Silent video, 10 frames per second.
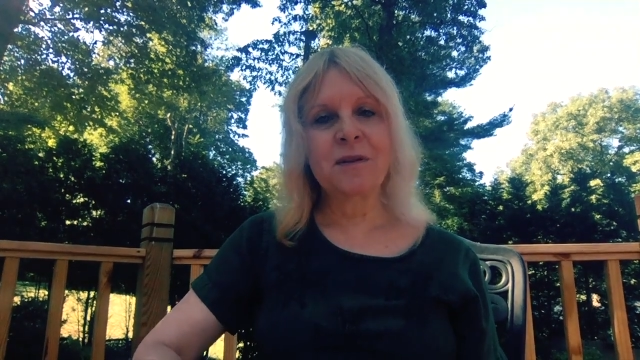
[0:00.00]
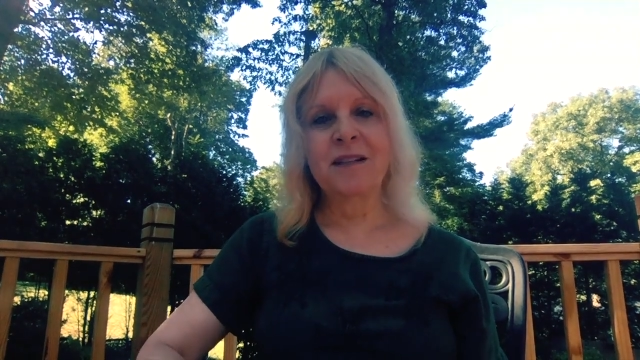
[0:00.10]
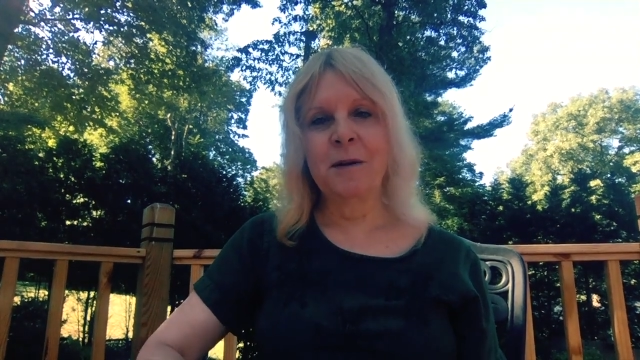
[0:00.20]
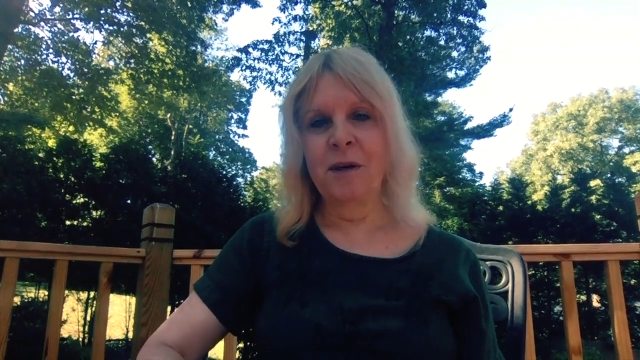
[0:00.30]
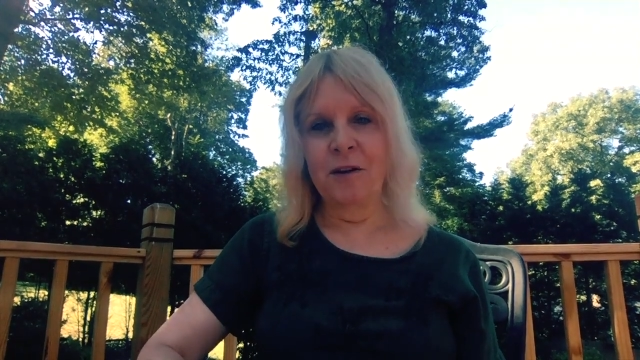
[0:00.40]

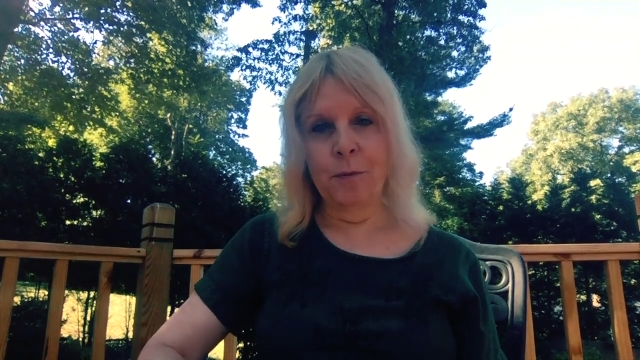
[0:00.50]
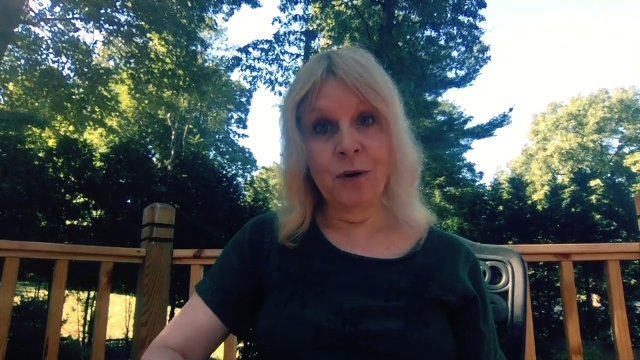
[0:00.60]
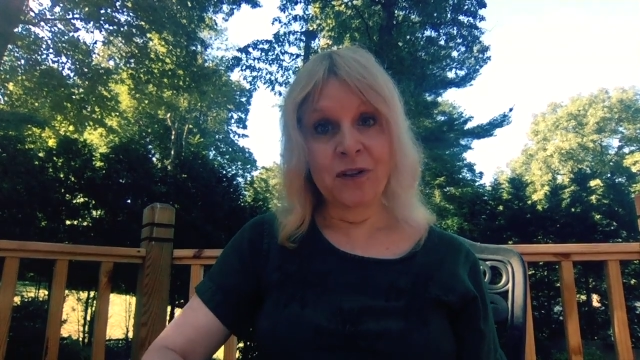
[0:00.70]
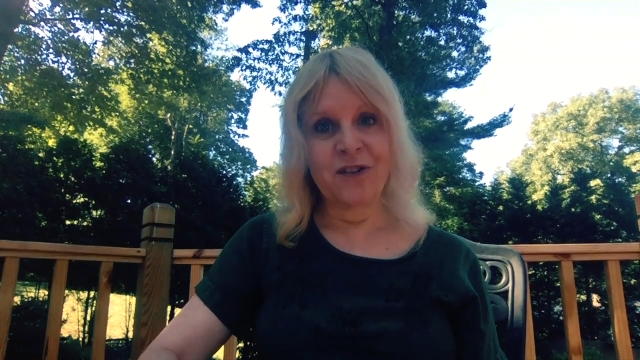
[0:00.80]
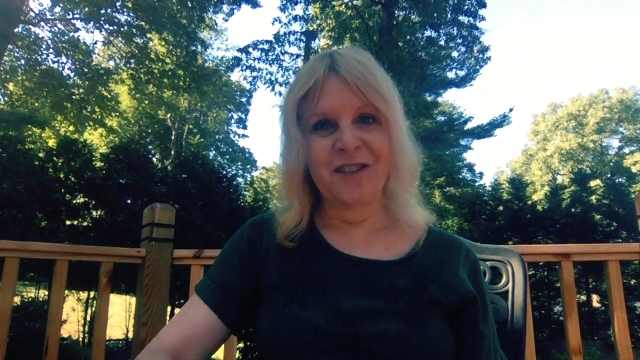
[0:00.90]
send me their
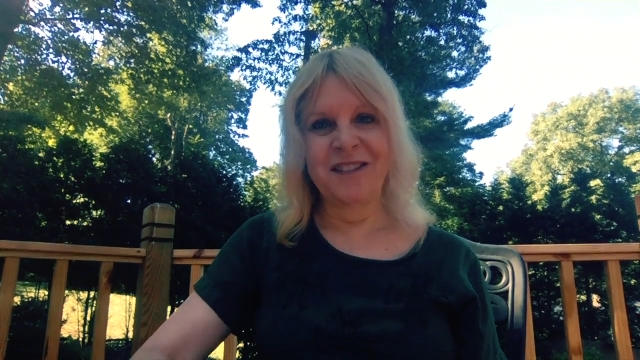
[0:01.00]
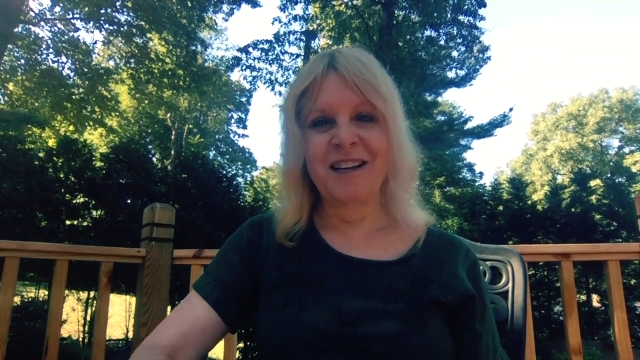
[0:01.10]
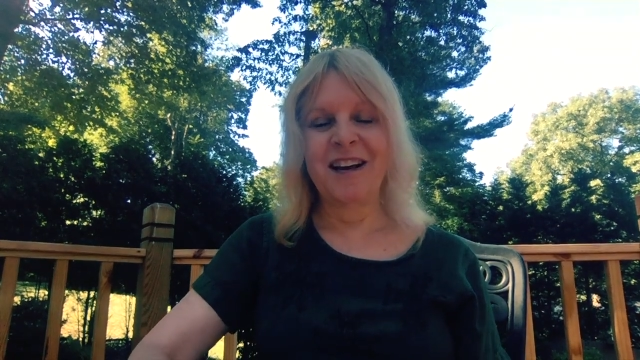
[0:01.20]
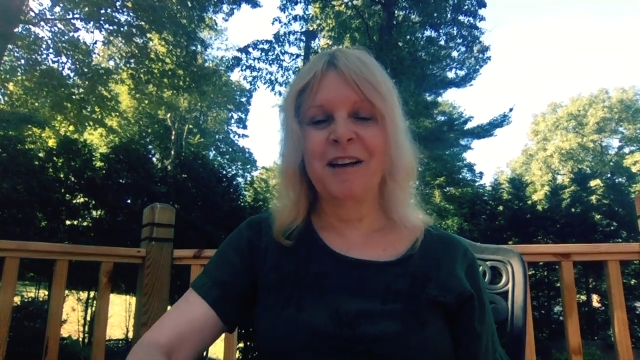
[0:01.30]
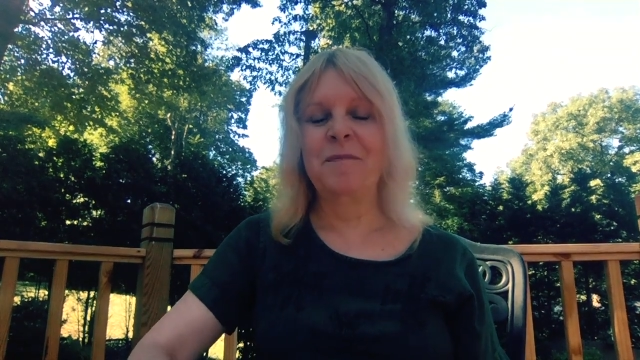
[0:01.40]
books all the
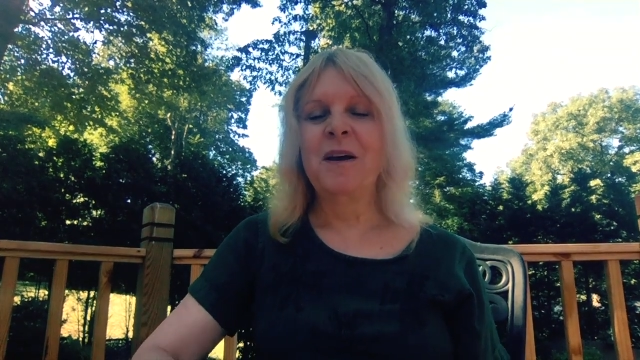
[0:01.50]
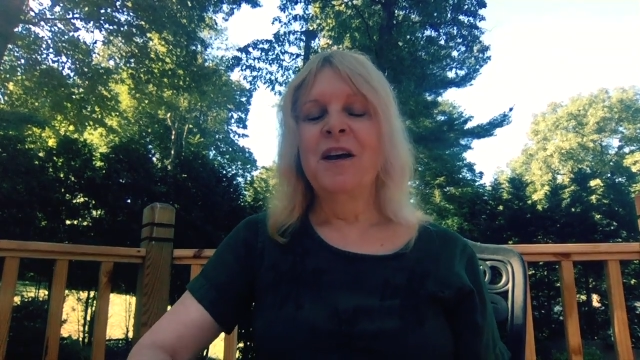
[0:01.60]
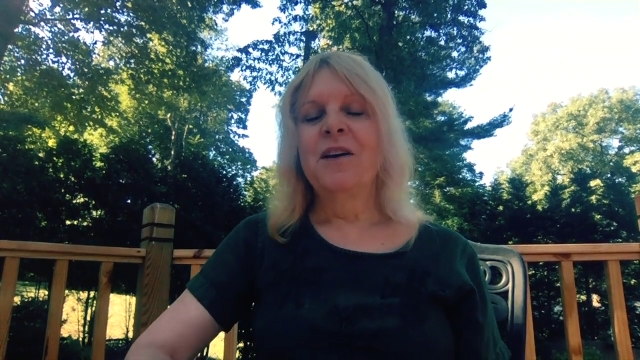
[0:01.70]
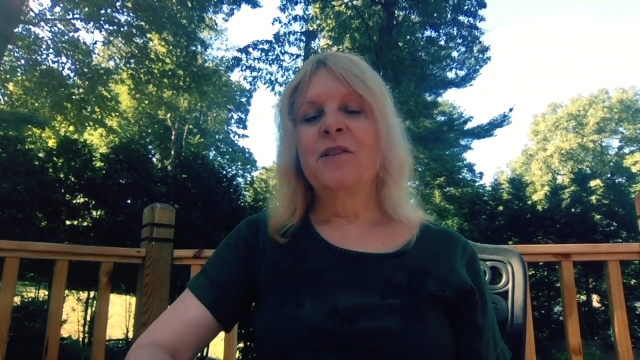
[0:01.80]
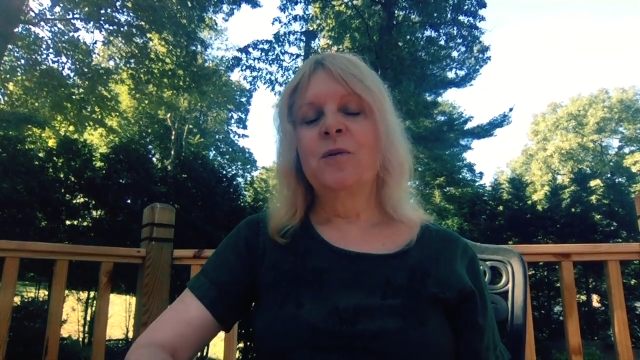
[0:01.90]
time,
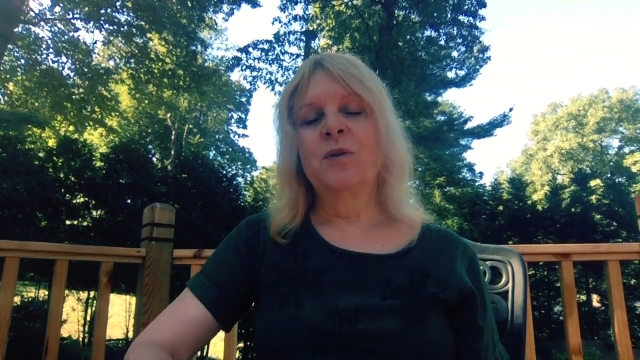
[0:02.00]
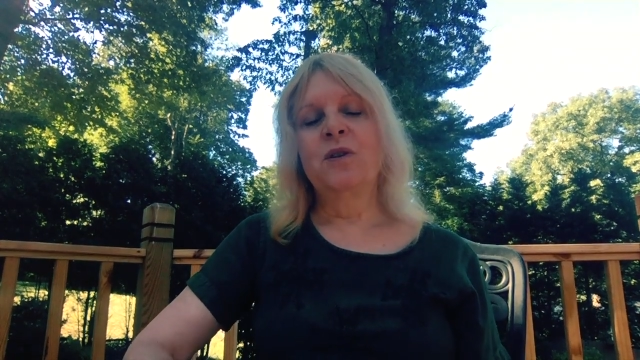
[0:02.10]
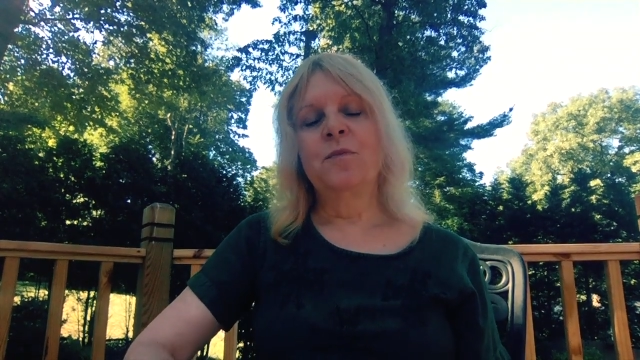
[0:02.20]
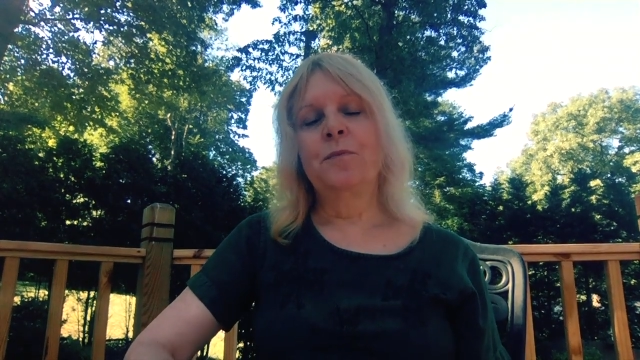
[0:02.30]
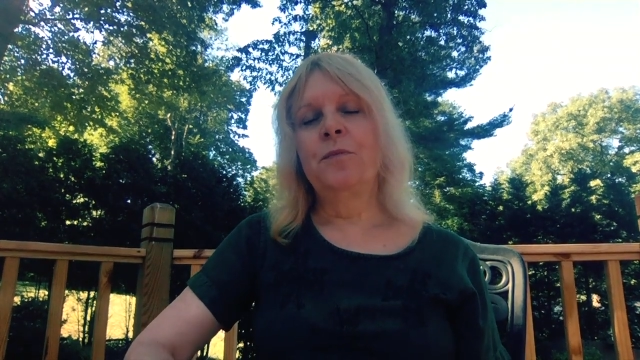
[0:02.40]
there was
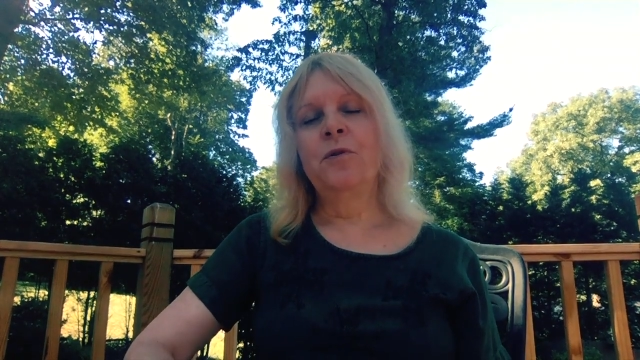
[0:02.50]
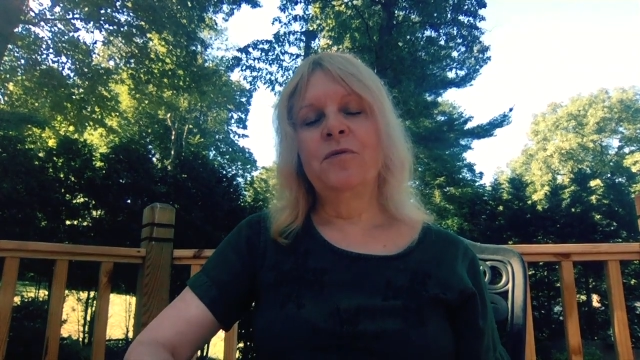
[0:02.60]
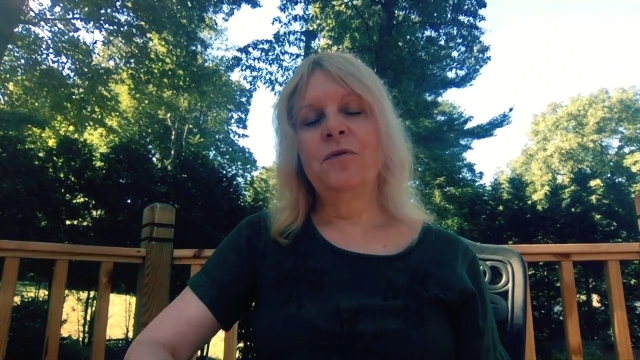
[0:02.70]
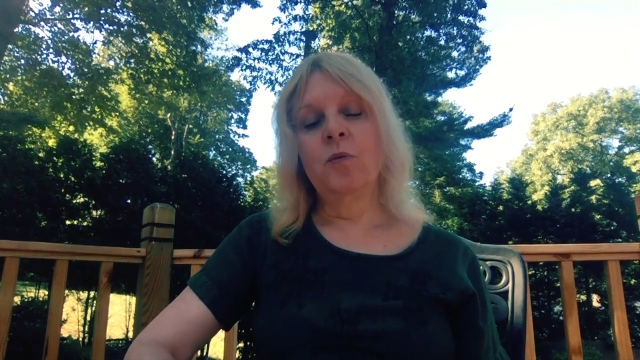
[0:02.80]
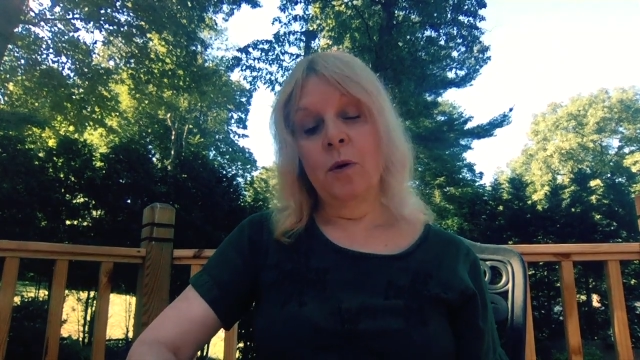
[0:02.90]
a
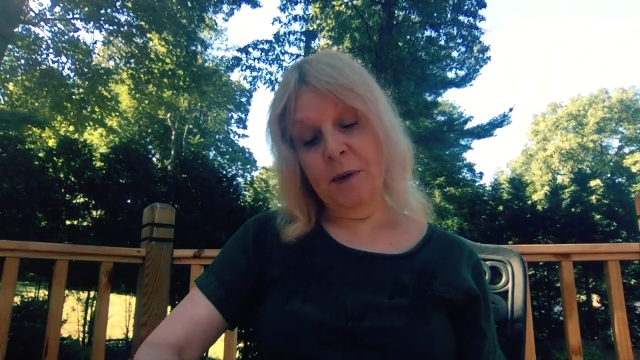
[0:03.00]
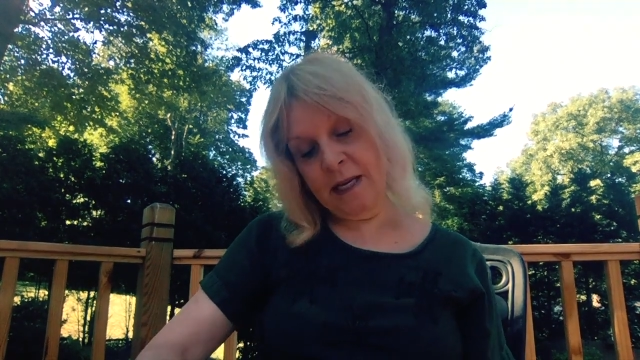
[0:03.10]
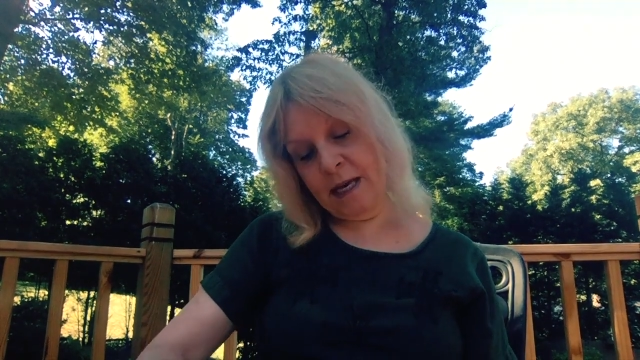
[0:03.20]
beautiful woman